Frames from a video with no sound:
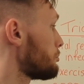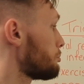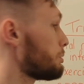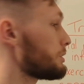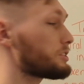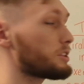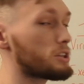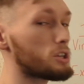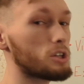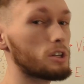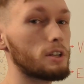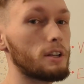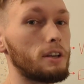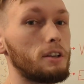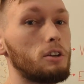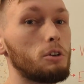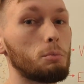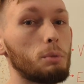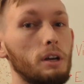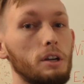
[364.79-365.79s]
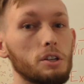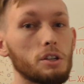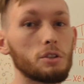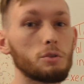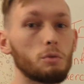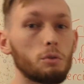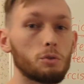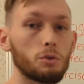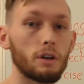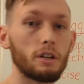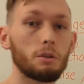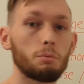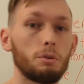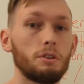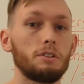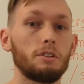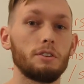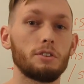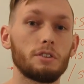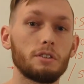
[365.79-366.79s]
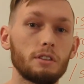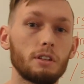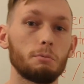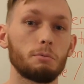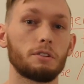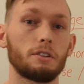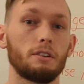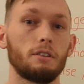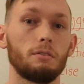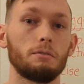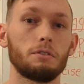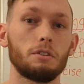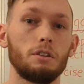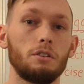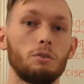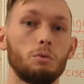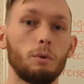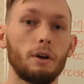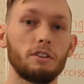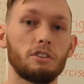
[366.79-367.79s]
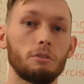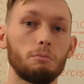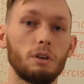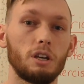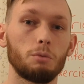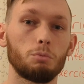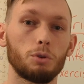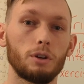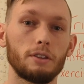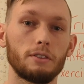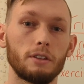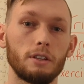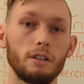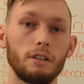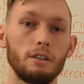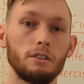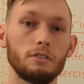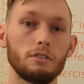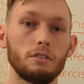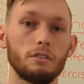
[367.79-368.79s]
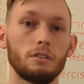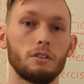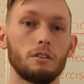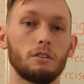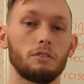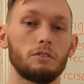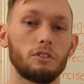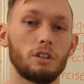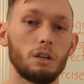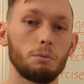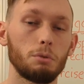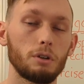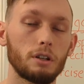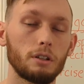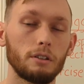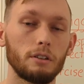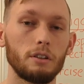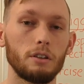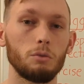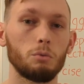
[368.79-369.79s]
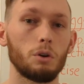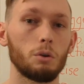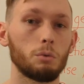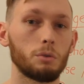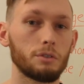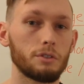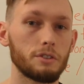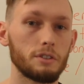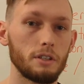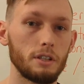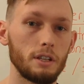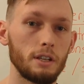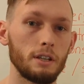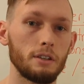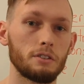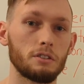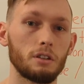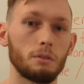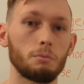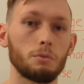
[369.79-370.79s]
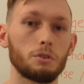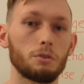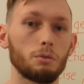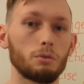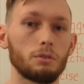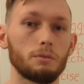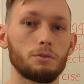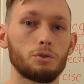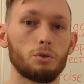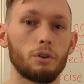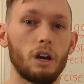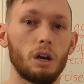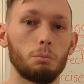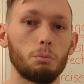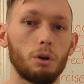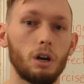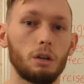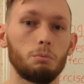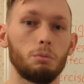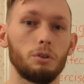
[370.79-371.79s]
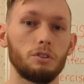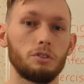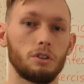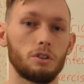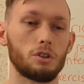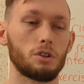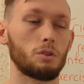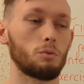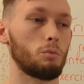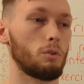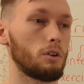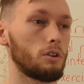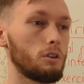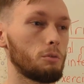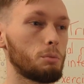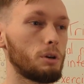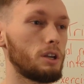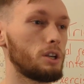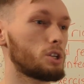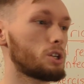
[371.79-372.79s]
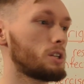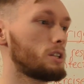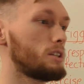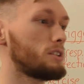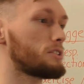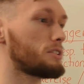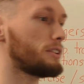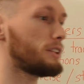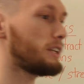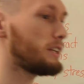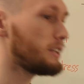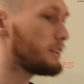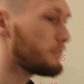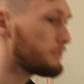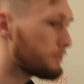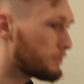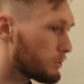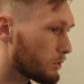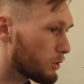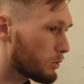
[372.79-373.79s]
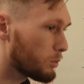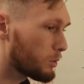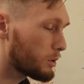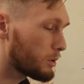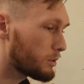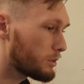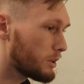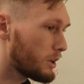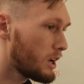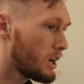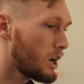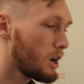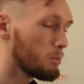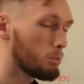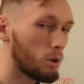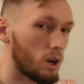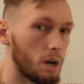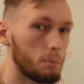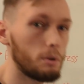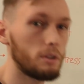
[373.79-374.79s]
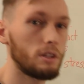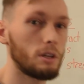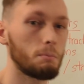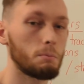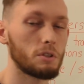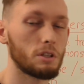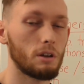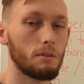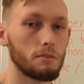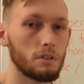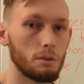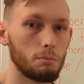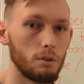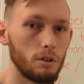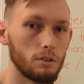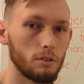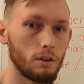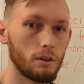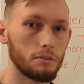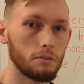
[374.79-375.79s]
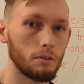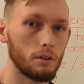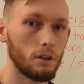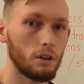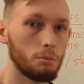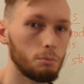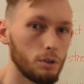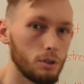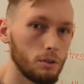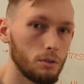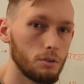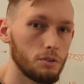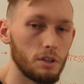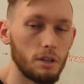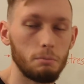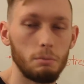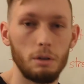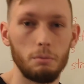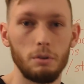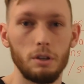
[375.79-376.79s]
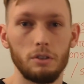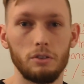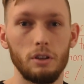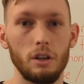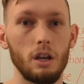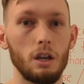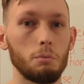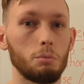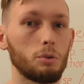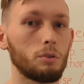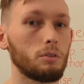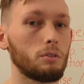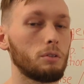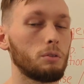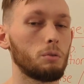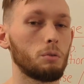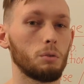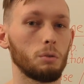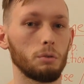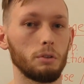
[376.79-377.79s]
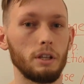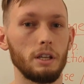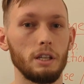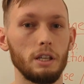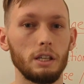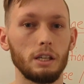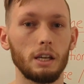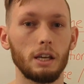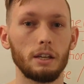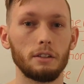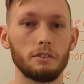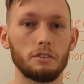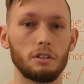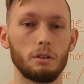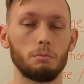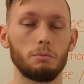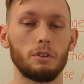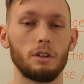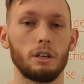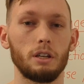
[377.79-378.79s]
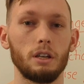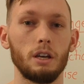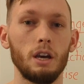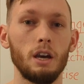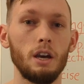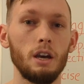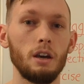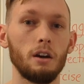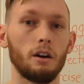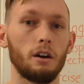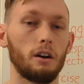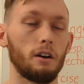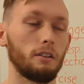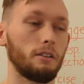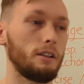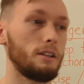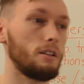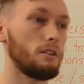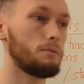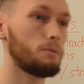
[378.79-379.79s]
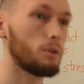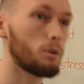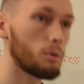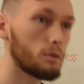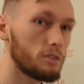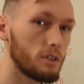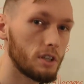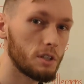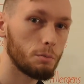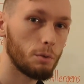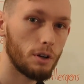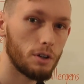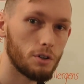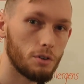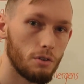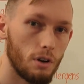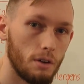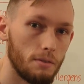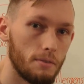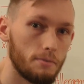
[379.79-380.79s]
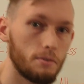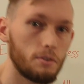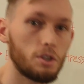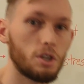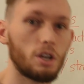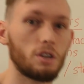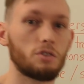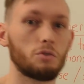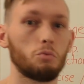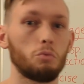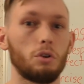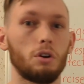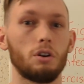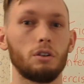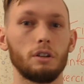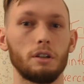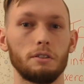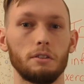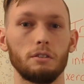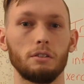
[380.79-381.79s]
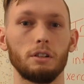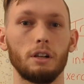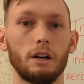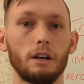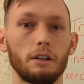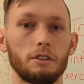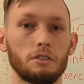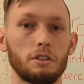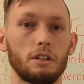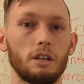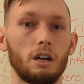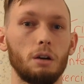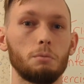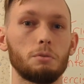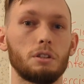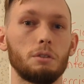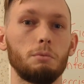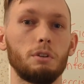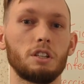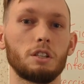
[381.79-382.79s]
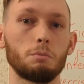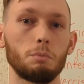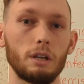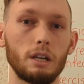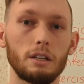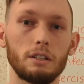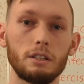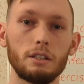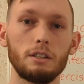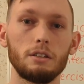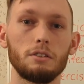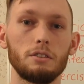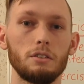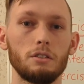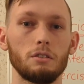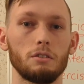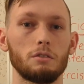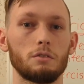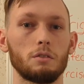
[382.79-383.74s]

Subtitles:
Positioning. Your patients will try to position themselves in a way to make breathing easier. Typically what we'll see is some sort of tripod position where your patient is leaning forward, propping themselves up either on their elbows, on maybe a table, or leaning against something. Leaning forward takes pressure off of the chest wall and the lungs. It helps them expand easier.